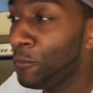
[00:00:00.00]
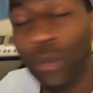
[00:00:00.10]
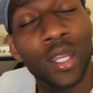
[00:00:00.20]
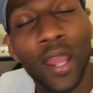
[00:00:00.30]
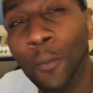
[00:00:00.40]
you
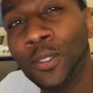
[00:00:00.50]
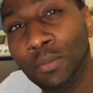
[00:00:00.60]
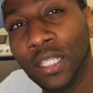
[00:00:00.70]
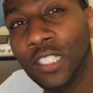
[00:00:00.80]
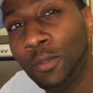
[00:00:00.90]
want to help as
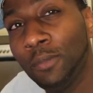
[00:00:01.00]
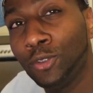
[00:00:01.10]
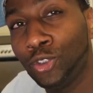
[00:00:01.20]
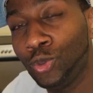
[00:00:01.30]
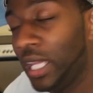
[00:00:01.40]
many as people
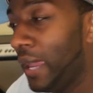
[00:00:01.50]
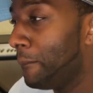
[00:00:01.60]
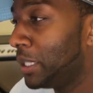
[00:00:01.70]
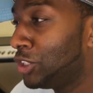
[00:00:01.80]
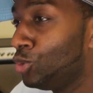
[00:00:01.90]
as you can,
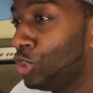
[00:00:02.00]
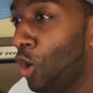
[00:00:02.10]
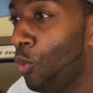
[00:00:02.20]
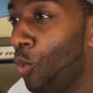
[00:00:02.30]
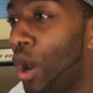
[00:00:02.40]
but you
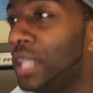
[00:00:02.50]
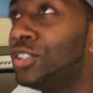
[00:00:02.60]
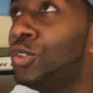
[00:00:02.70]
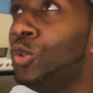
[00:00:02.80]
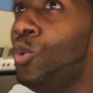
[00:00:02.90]
don't want
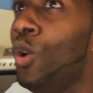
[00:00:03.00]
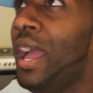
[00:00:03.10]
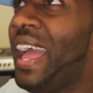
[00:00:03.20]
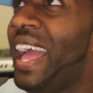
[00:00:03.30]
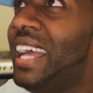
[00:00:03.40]
to
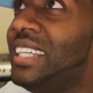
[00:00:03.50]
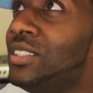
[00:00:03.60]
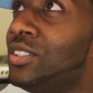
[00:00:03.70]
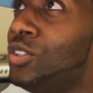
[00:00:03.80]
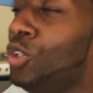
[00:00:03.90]

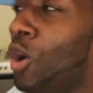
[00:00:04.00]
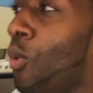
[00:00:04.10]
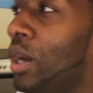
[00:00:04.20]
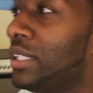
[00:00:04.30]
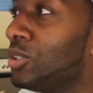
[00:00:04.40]
you don't
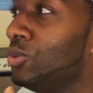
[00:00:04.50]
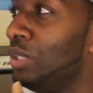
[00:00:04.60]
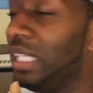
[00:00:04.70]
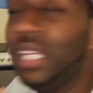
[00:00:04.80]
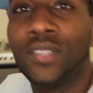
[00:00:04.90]
want to
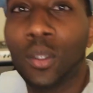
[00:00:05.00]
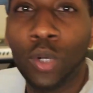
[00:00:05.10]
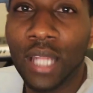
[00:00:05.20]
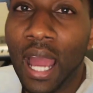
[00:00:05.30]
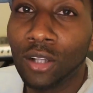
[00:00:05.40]
leave
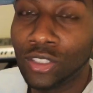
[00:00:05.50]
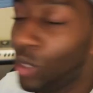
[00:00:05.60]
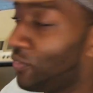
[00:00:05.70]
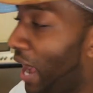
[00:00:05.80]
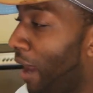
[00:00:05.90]
someone out.
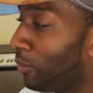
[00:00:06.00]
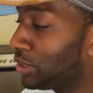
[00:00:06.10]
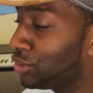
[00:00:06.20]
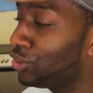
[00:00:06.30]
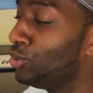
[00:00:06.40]
So if I
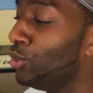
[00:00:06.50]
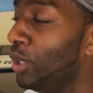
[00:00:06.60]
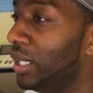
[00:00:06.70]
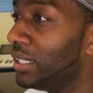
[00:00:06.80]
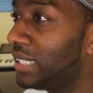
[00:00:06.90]
was
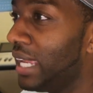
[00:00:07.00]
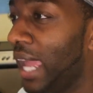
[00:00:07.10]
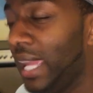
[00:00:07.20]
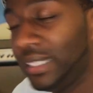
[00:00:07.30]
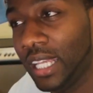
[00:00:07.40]
to say,
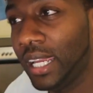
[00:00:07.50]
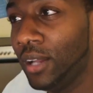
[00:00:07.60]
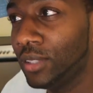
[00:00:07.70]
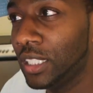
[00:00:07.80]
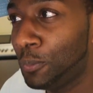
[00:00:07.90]
hey, check
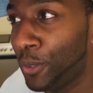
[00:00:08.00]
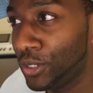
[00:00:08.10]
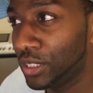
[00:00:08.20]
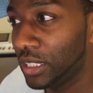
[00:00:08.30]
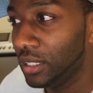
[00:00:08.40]
out this
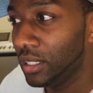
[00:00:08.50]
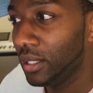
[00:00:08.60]
person